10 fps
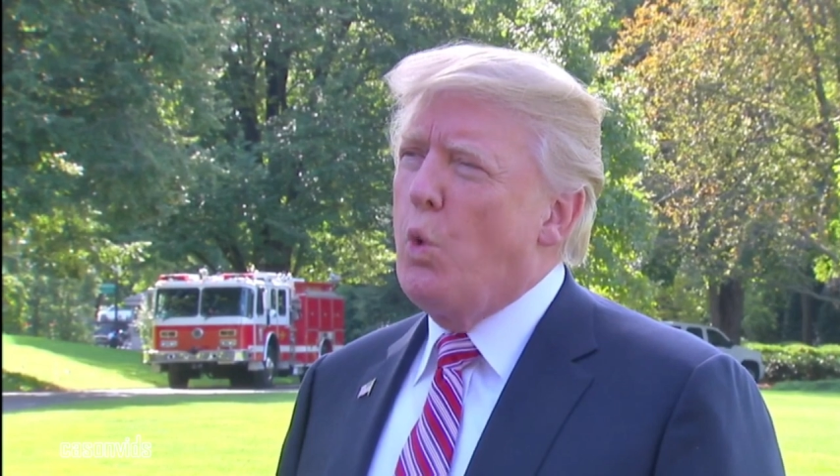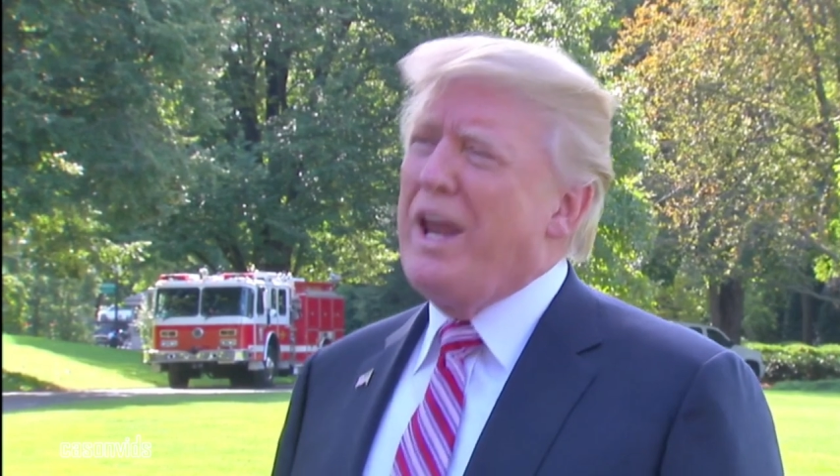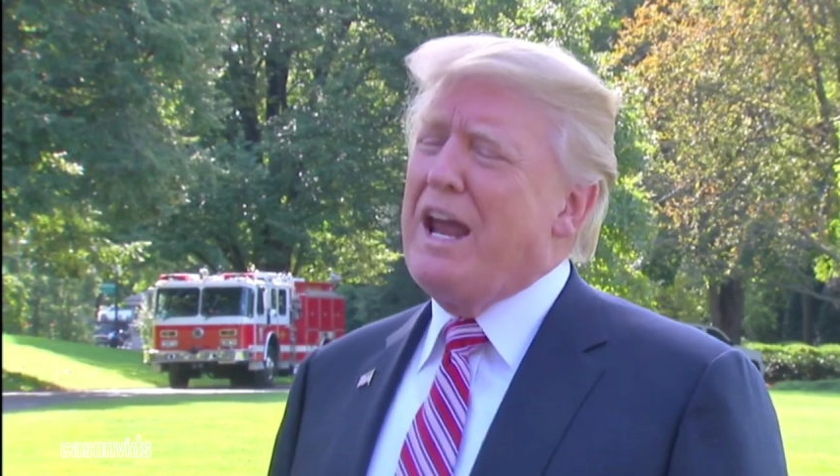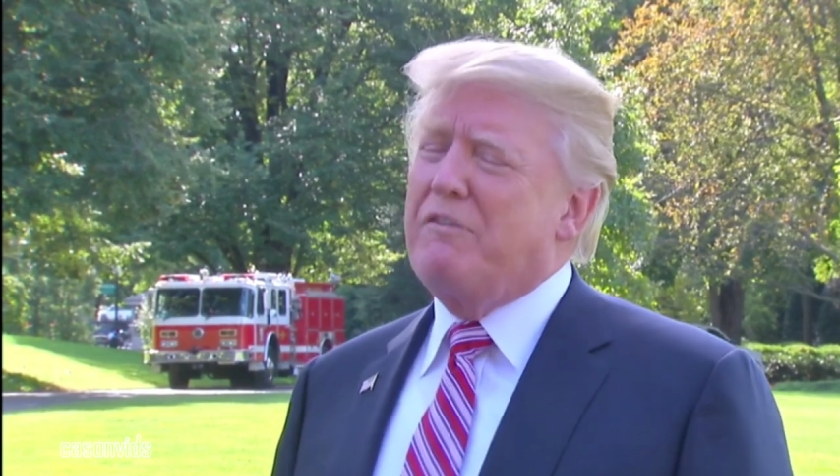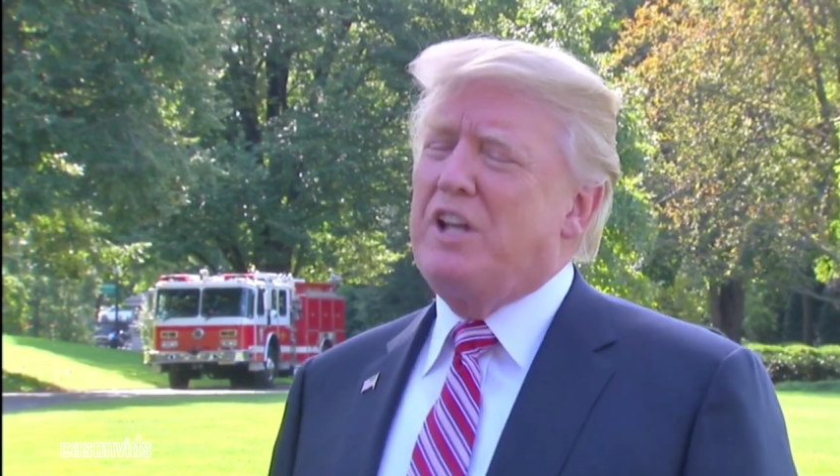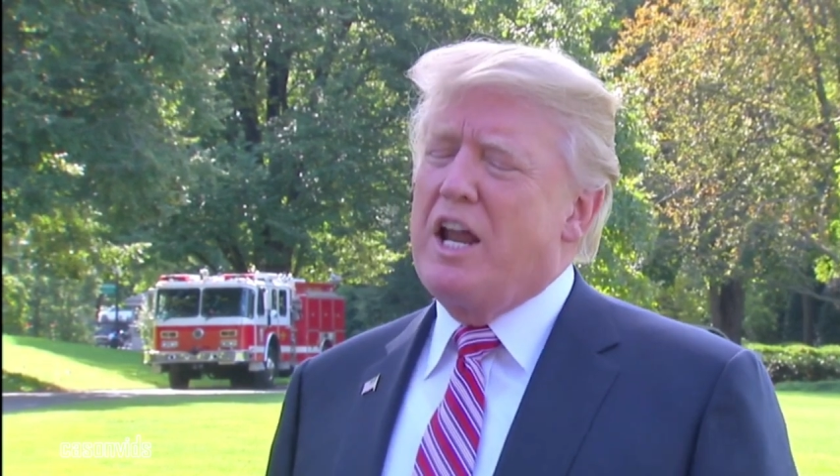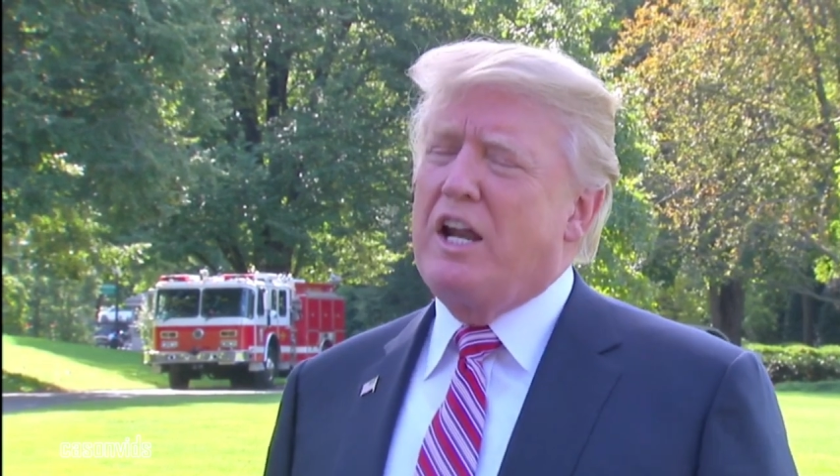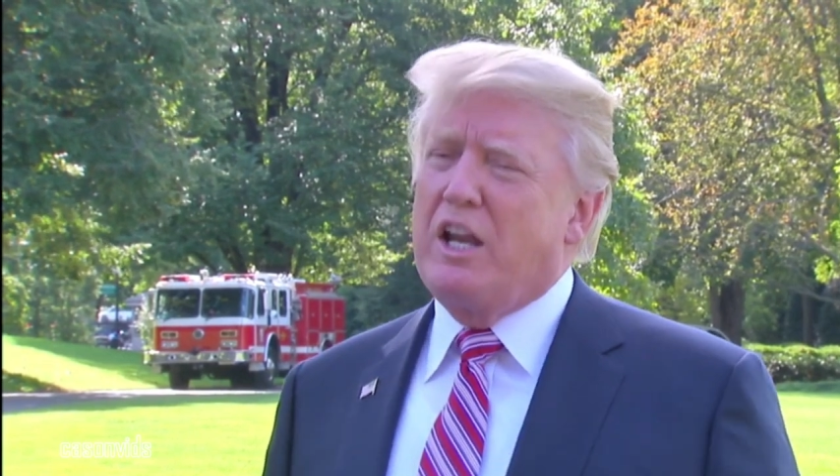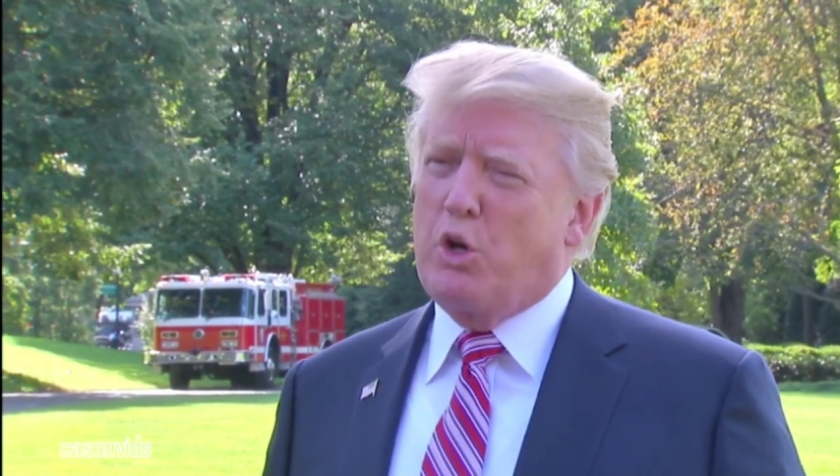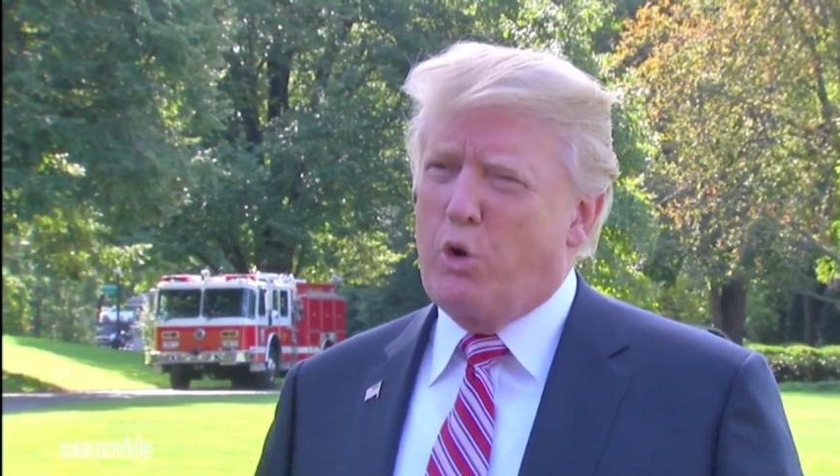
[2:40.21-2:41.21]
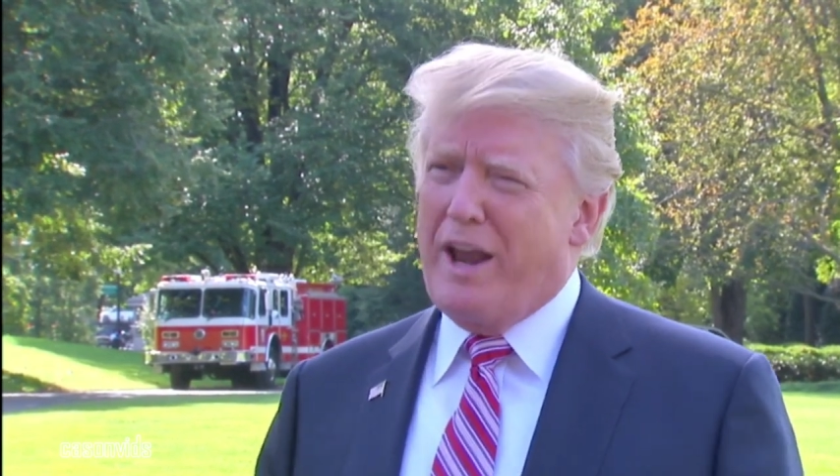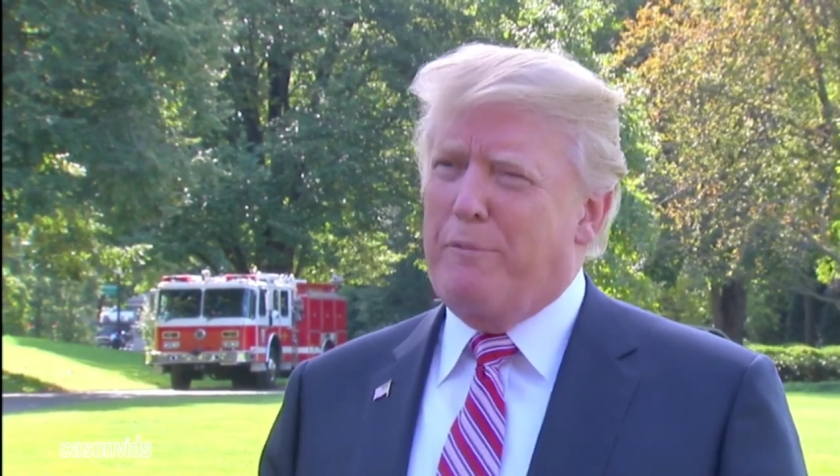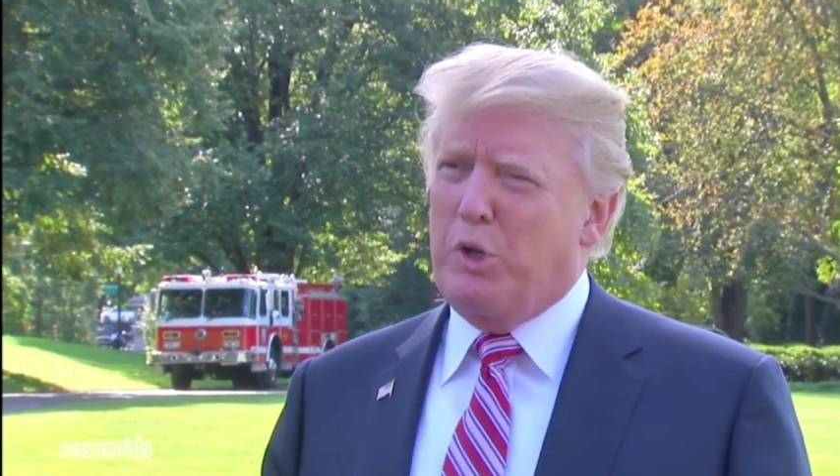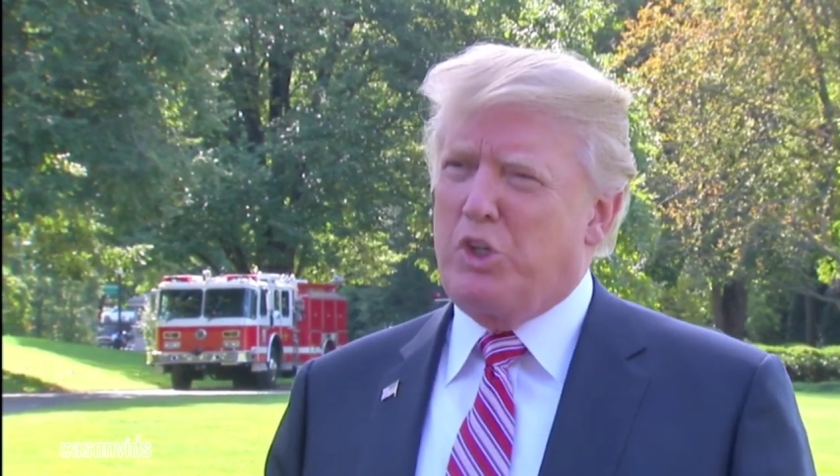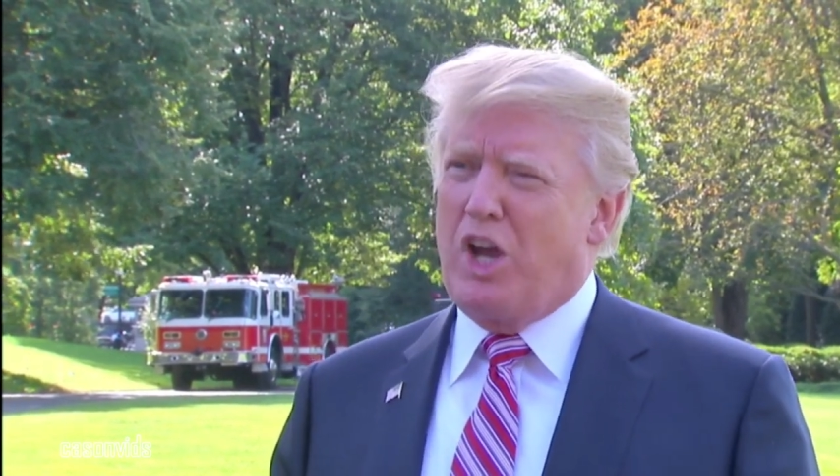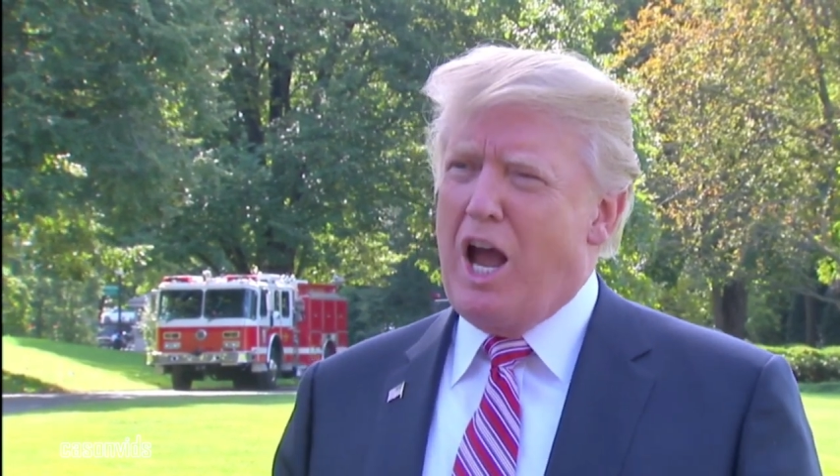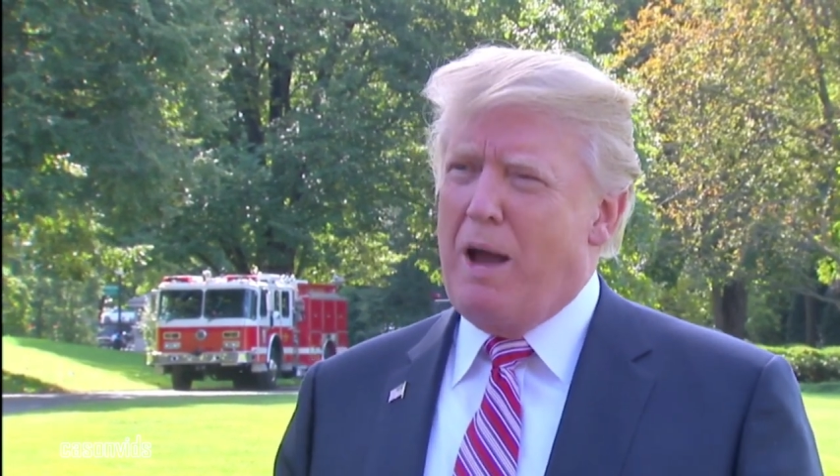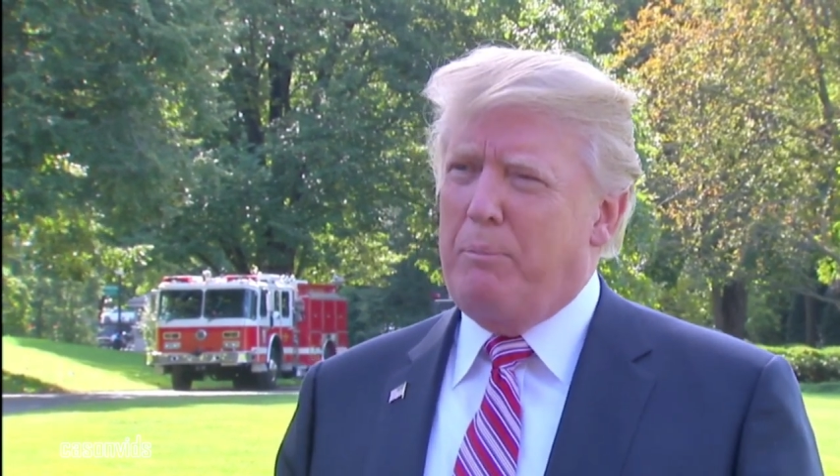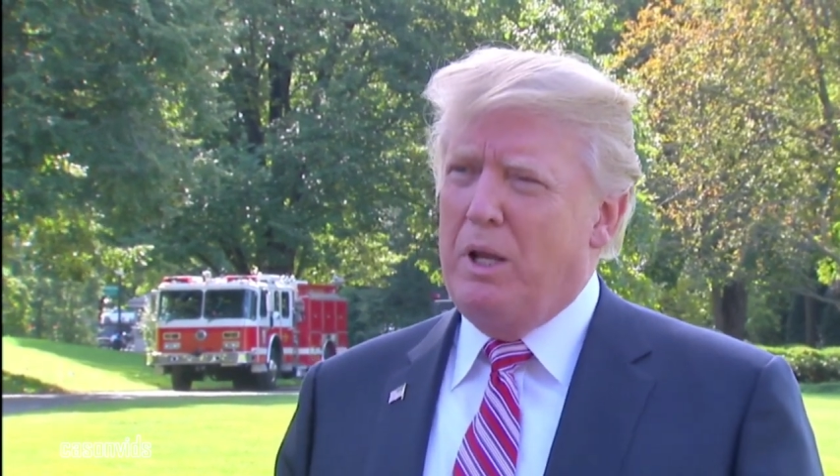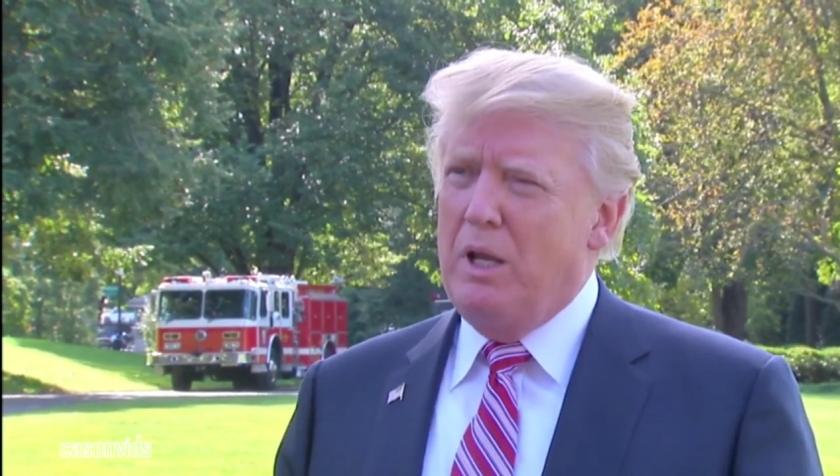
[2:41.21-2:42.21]
We have done an incredible
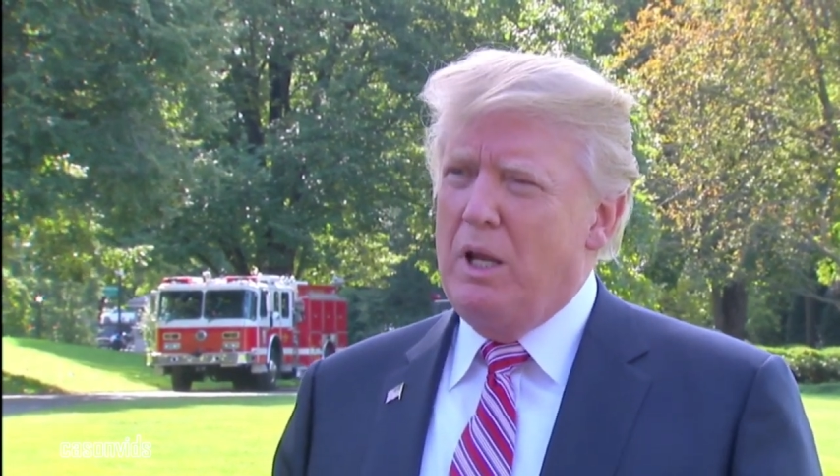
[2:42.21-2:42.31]
job